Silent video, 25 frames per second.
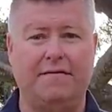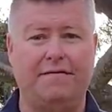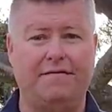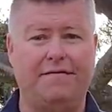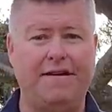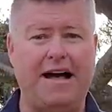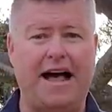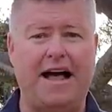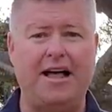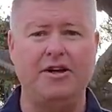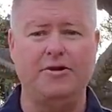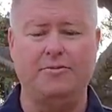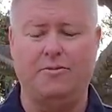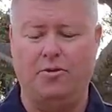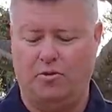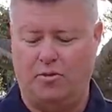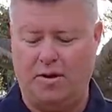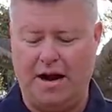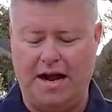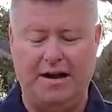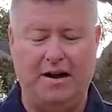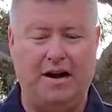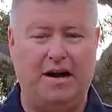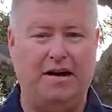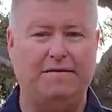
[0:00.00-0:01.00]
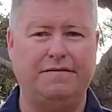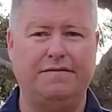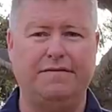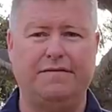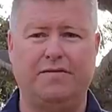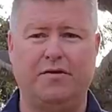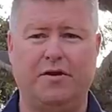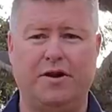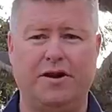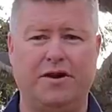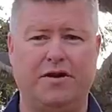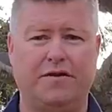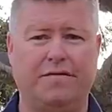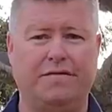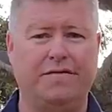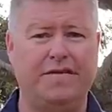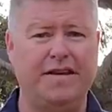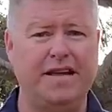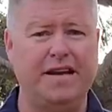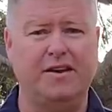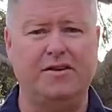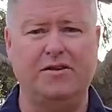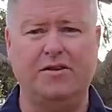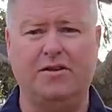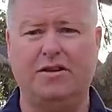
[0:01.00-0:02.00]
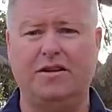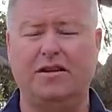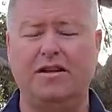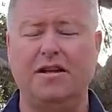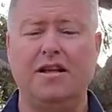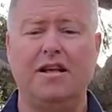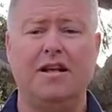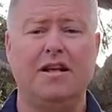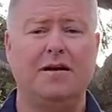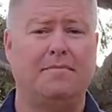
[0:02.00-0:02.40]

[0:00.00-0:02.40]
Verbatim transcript: a valuable write-off for your vehicle,